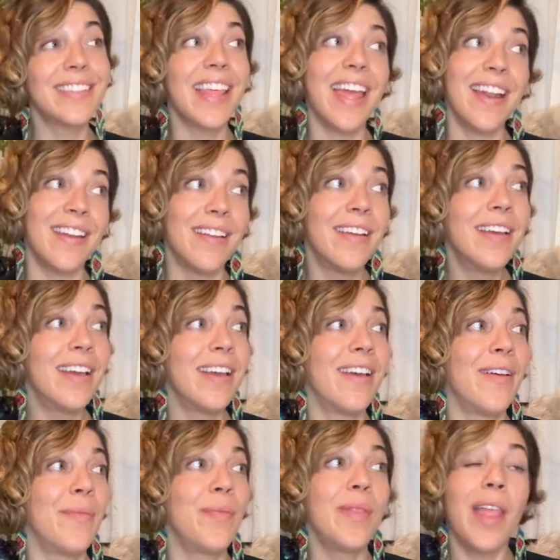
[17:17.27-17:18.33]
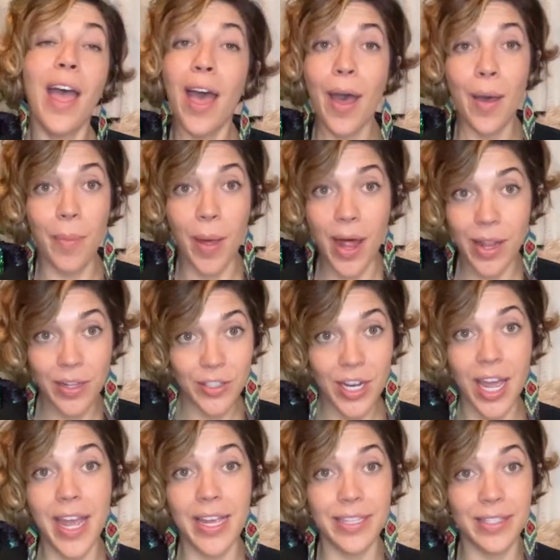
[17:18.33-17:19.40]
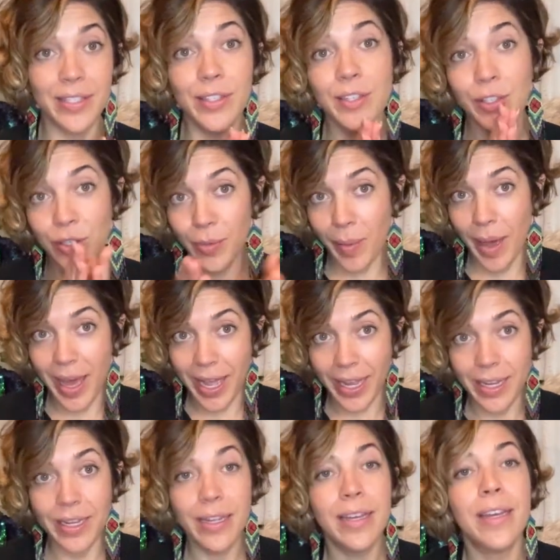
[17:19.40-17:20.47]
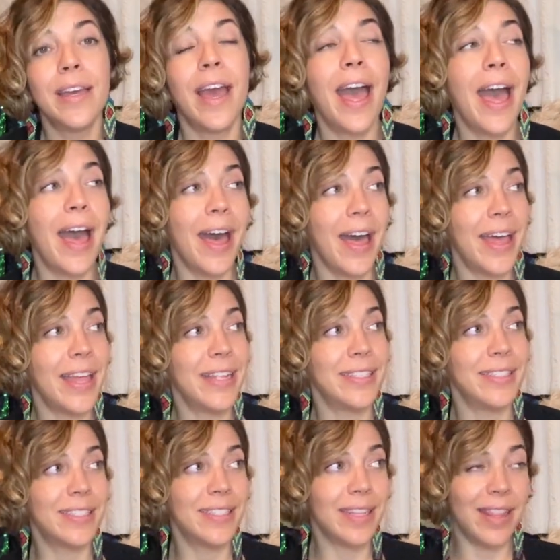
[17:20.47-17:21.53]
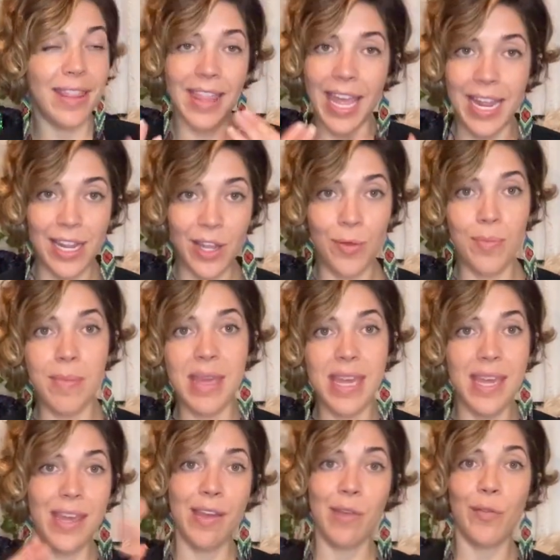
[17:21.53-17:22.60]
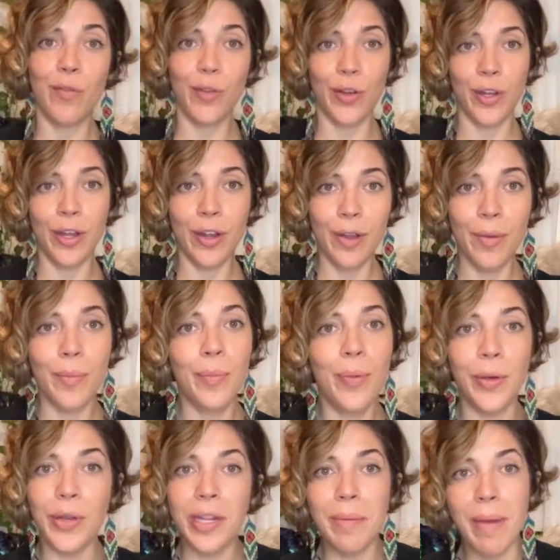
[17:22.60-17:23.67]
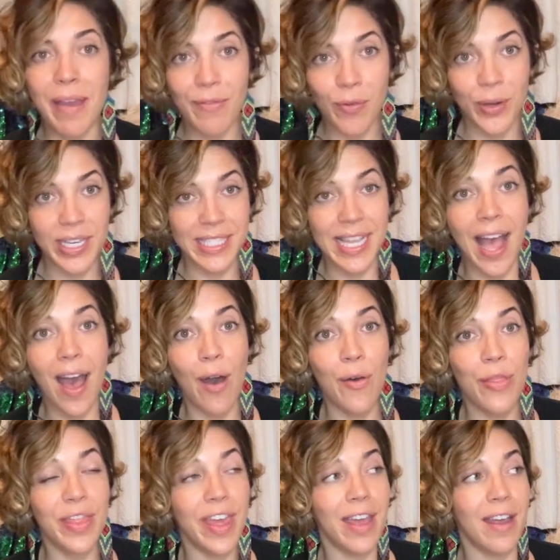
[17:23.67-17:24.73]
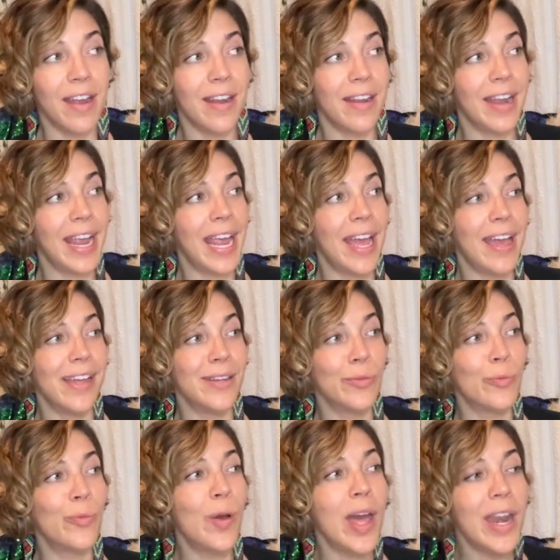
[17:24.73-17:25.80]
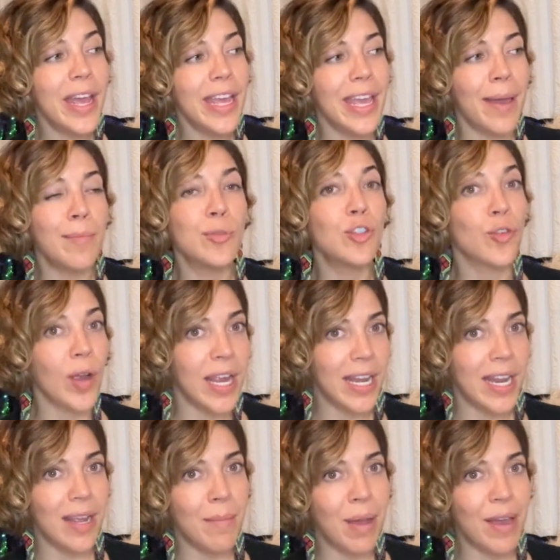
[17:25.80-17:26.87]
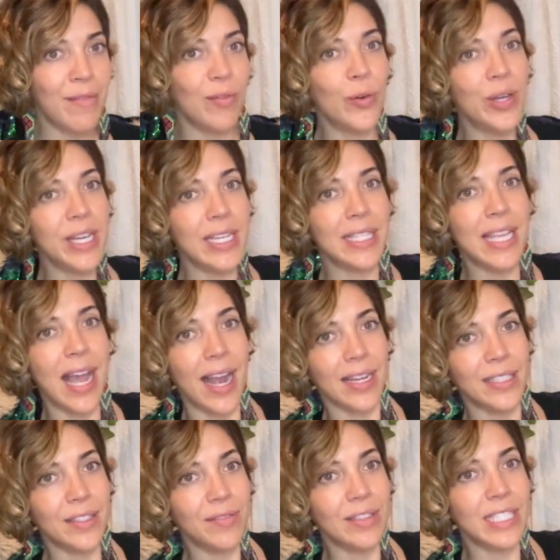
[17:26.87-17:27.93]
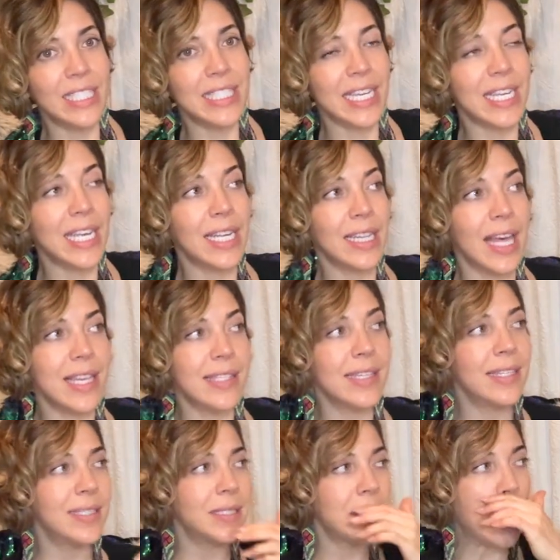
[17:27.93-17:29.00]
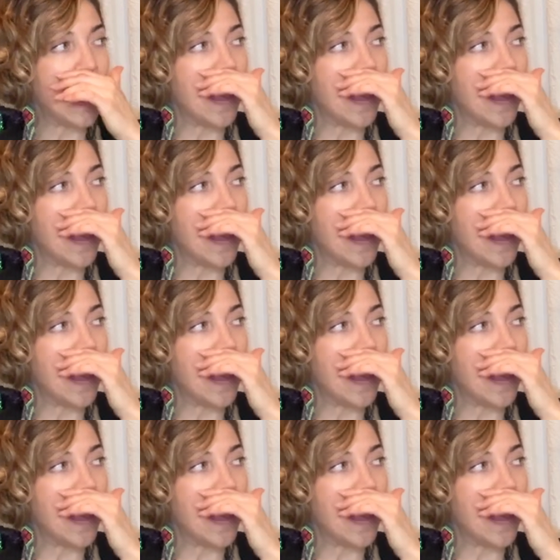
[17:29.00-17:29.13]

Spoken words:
then apologize, goodbye. And thank you me for putting my voice out there. And when I am training my voice, actively taking lessons,